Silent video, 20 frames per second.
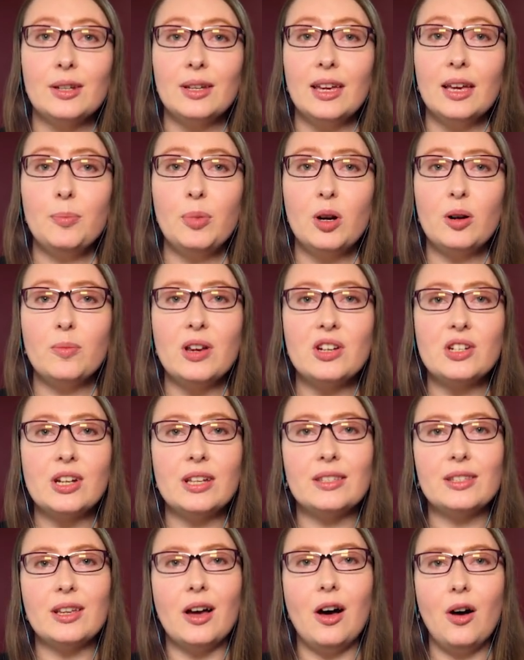get
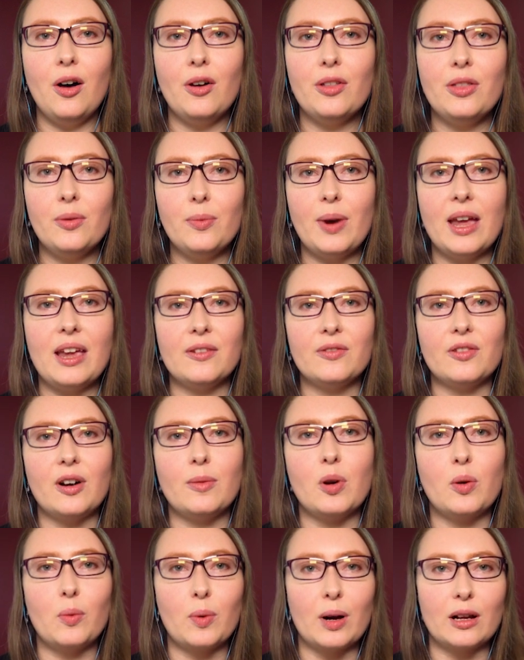permissions all the way
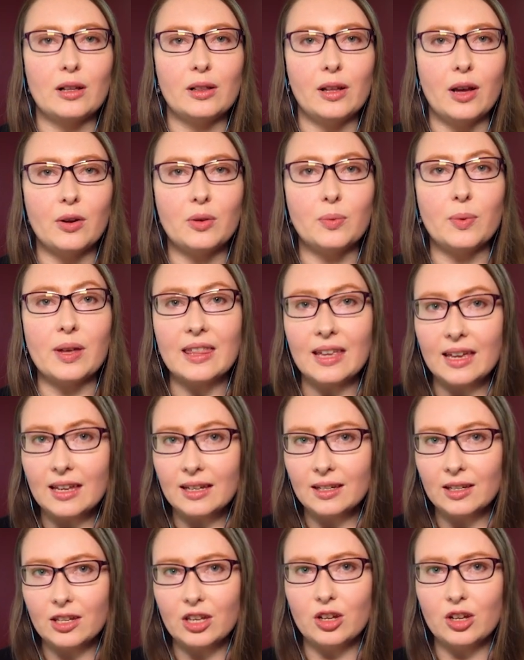from a workload within